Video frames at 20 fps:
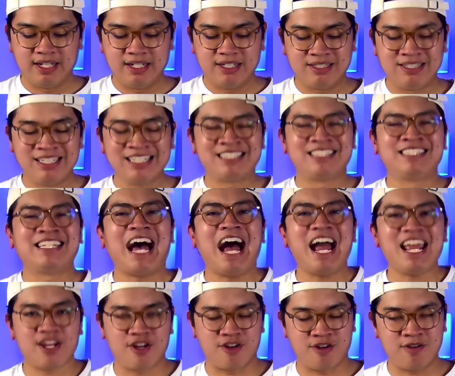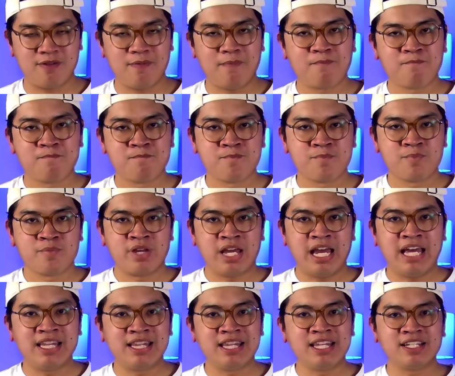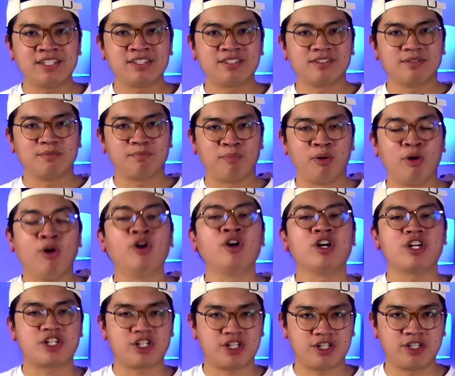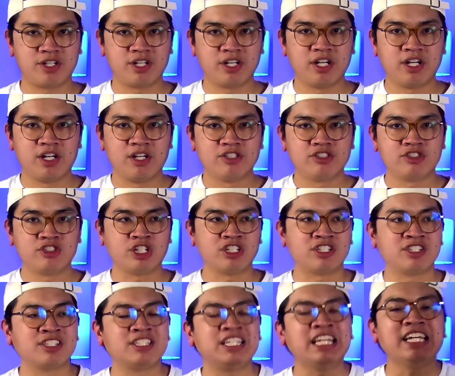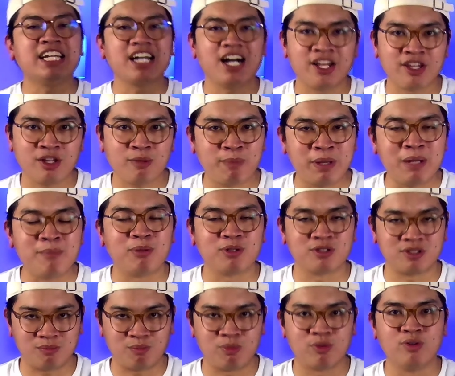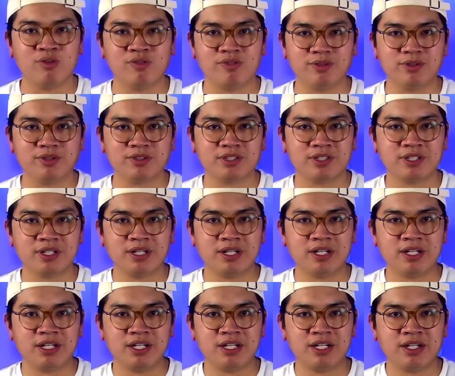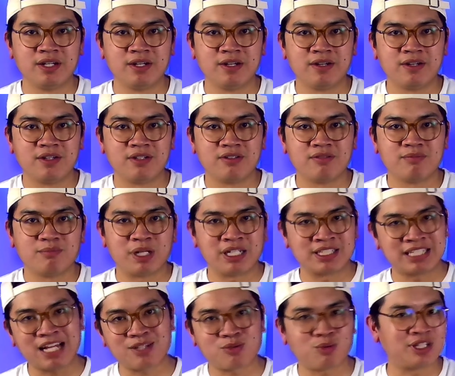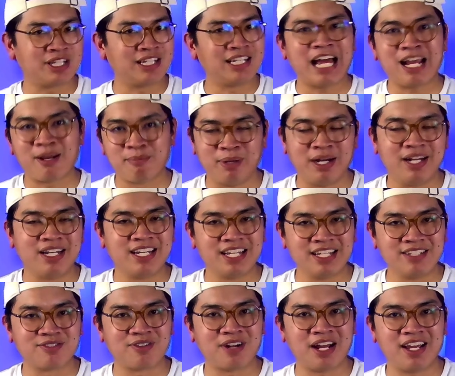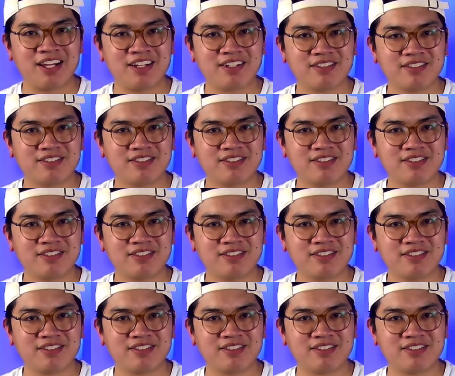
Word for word: desire and this push to seek other people's approvals. Because that's what the like button is, right?